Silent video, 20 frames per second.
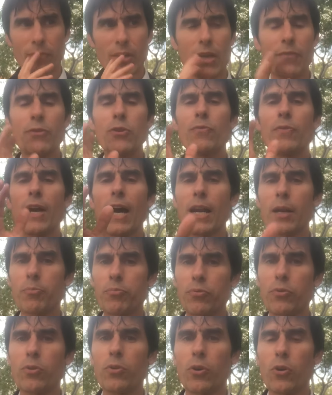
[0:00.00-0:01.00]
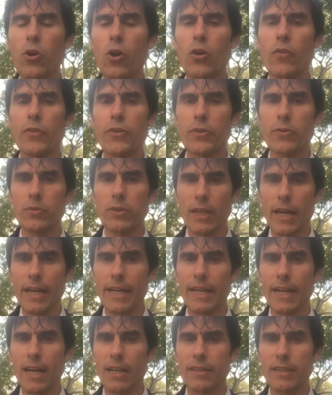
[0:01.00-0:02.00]
if you've got a protocol that you
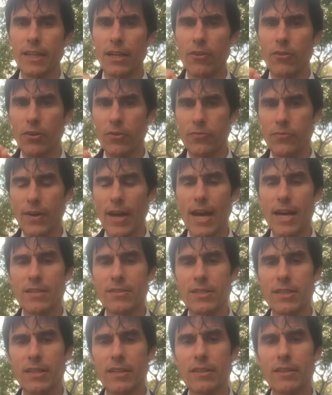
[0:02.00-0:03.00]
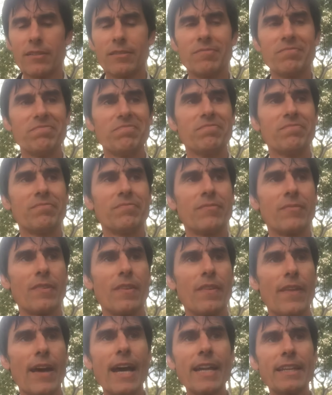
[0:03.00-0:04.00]
like out there on fasting,
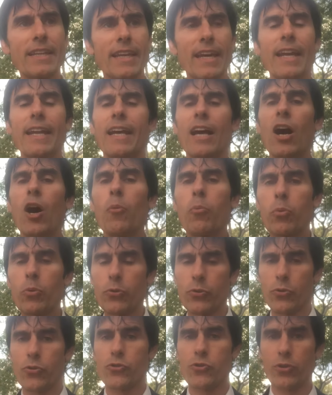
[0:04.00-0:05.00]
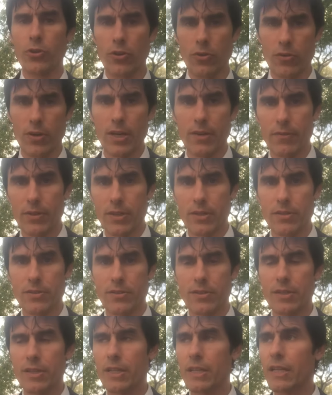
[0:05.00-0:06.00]
that can help with your sugar
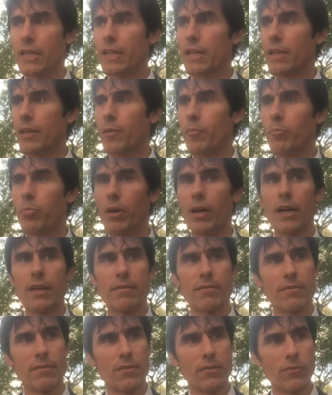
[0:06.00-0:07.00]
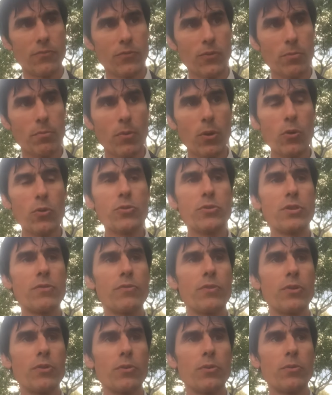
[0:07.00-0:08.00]
cravings. But for most
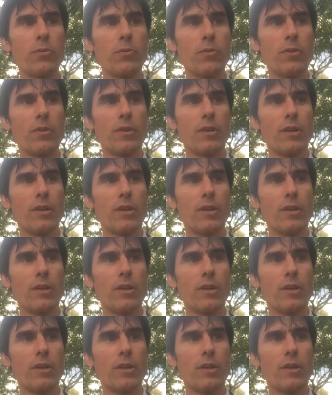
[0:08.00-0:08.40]
of you,